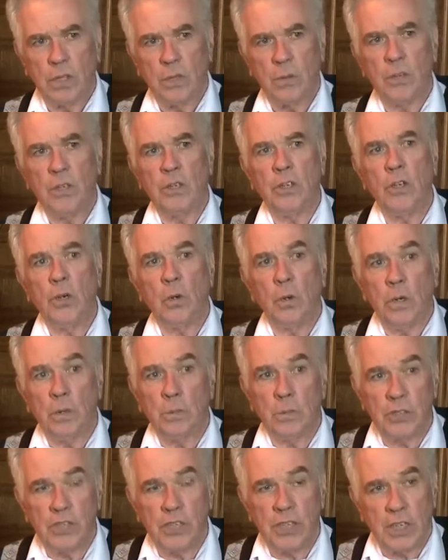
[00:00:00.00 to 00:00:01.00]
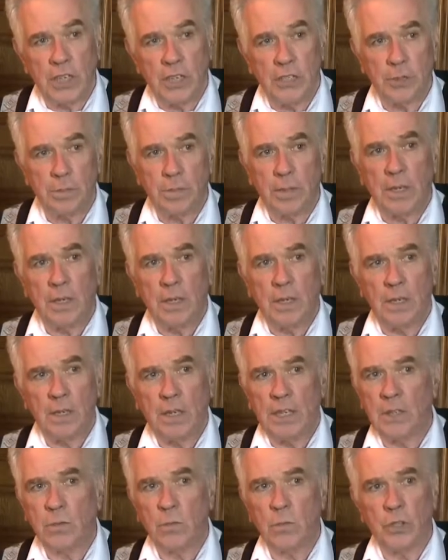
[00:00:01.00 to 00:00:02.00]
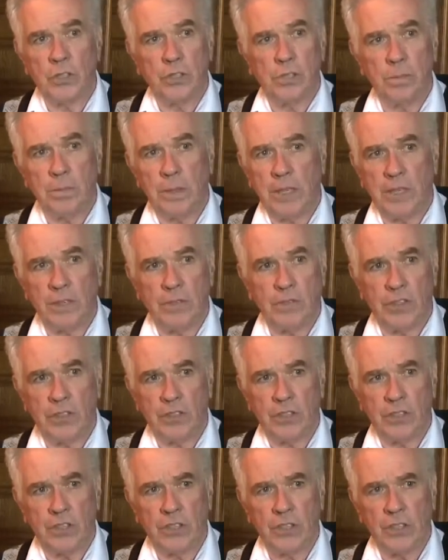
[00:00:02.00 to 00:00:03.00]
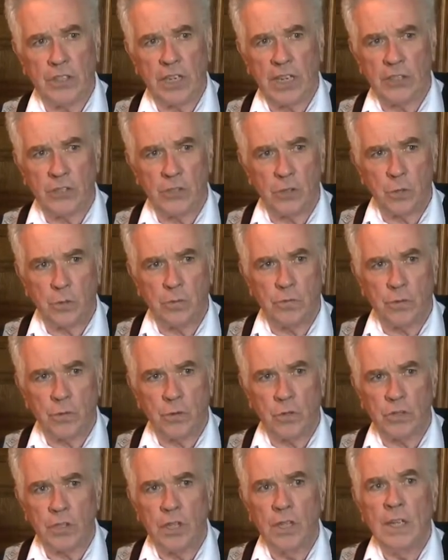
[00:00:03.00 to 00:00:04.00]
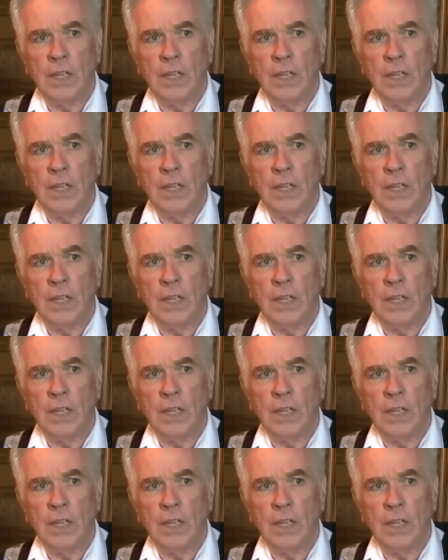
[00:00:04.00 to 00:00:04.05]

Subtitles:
where no one was in hospital and wasn't being visited, and so forth,